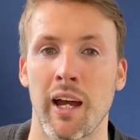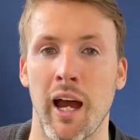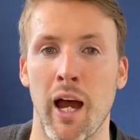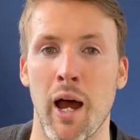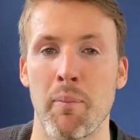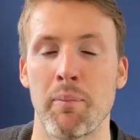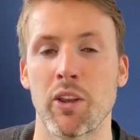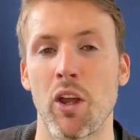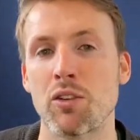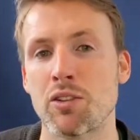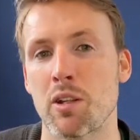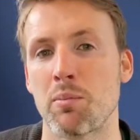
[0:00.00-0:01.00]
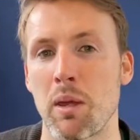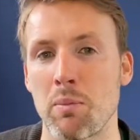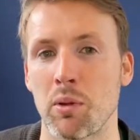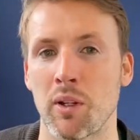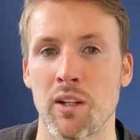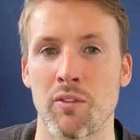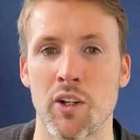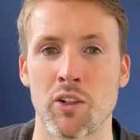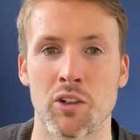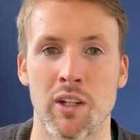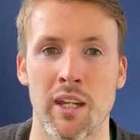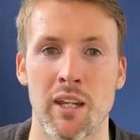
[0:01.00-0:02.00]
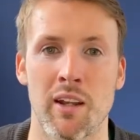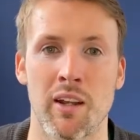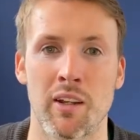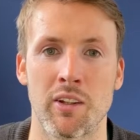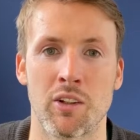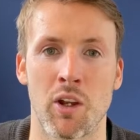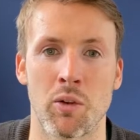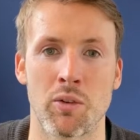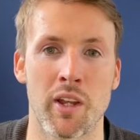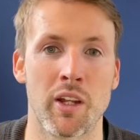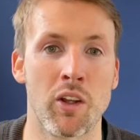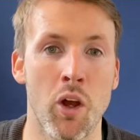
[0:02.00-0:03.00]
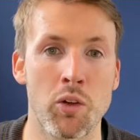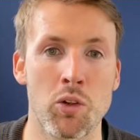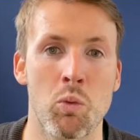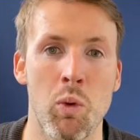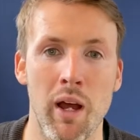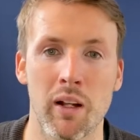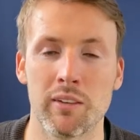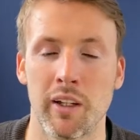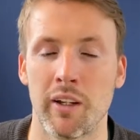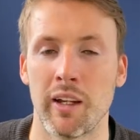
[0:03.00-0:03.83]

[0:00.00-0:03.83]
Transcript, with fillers: Uh, but those are the people individually, you know, that know you well,